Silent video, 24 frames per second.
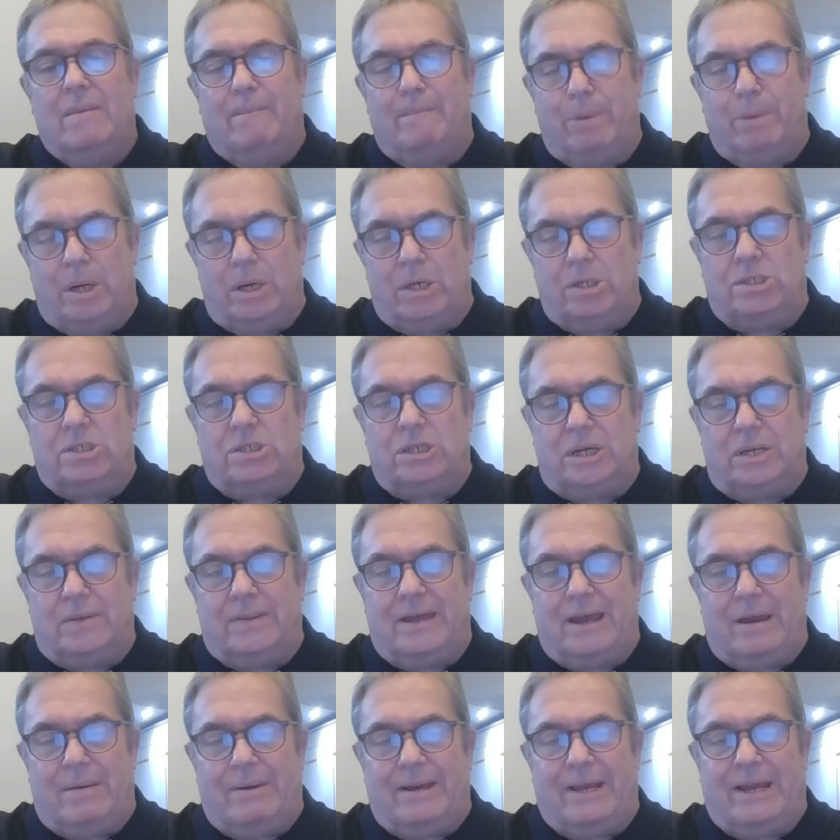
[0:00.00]
But
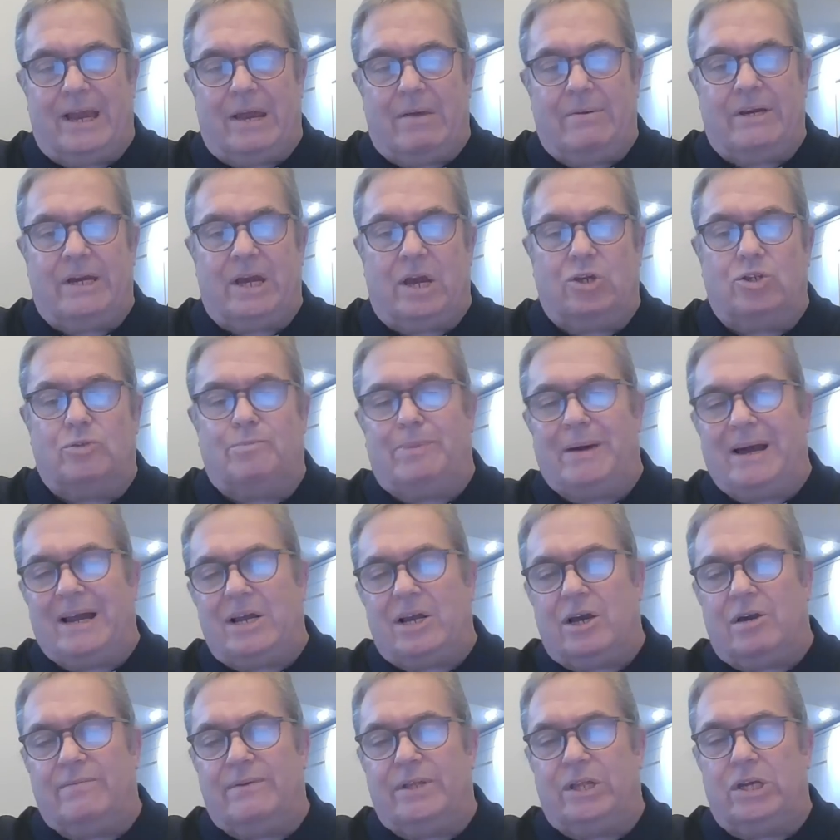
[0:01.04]
there we go. It goes back
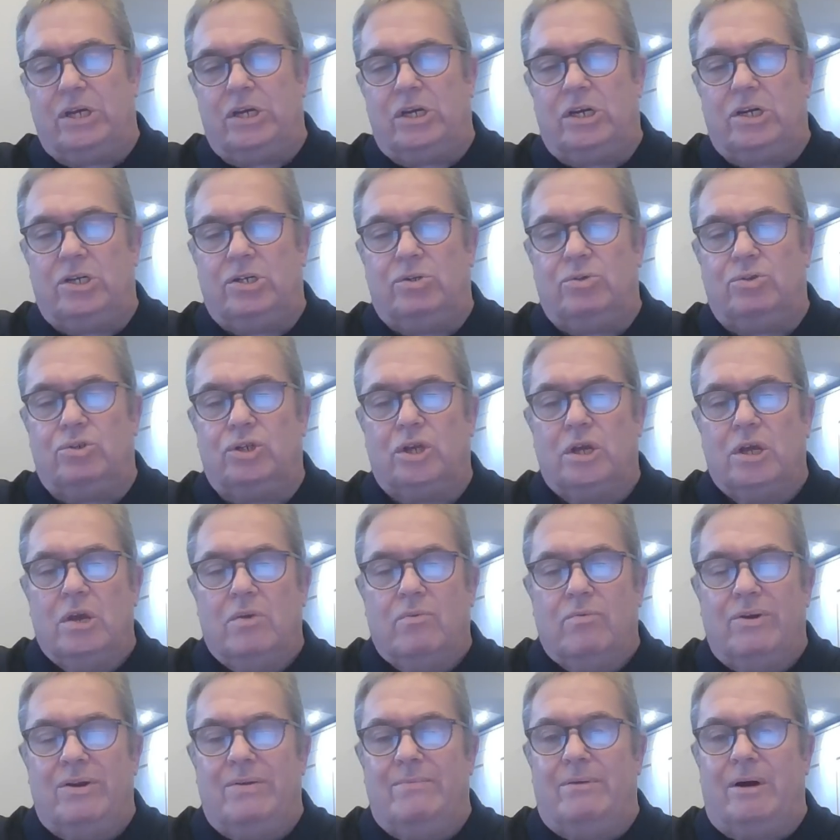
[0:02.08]
over the hurdles,
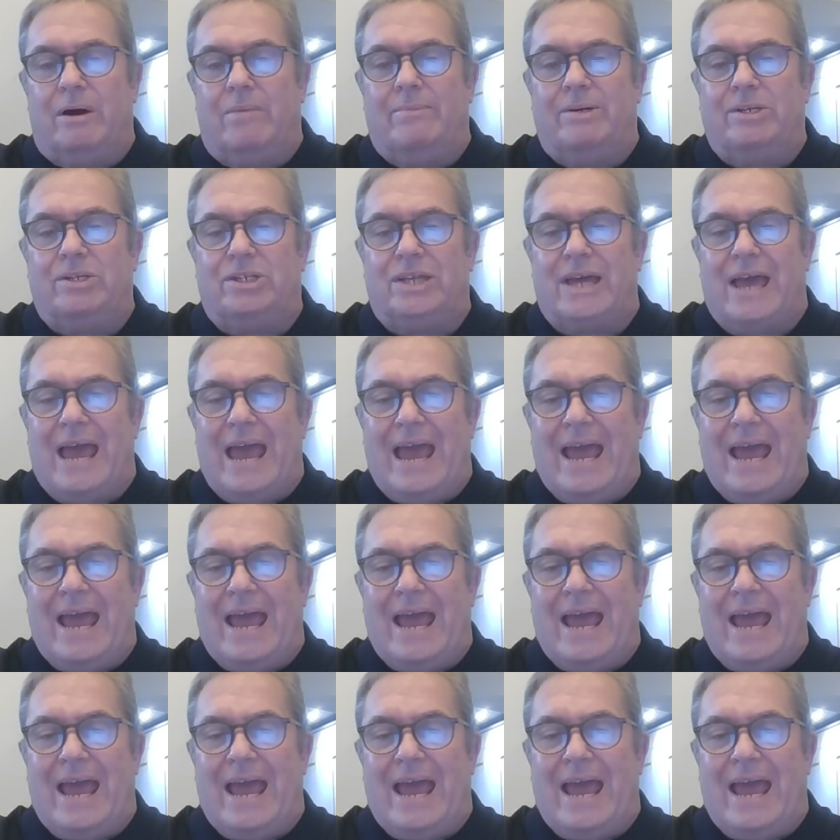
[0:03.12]
ridden by Mr.